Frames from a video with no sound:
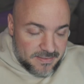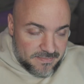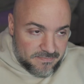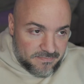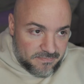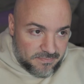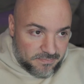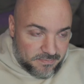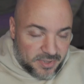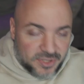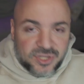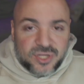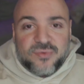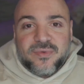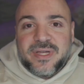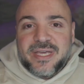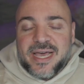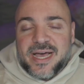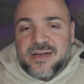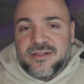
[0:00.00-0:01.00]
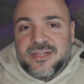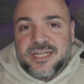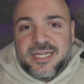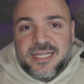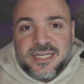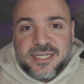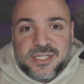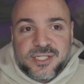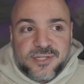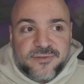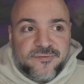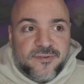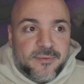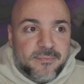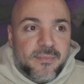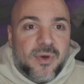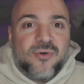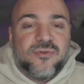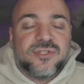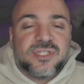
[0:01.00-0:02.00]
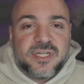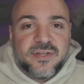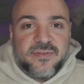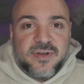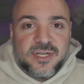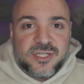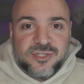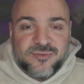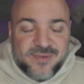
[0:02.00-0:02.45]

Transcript: But the reality is, for most of us,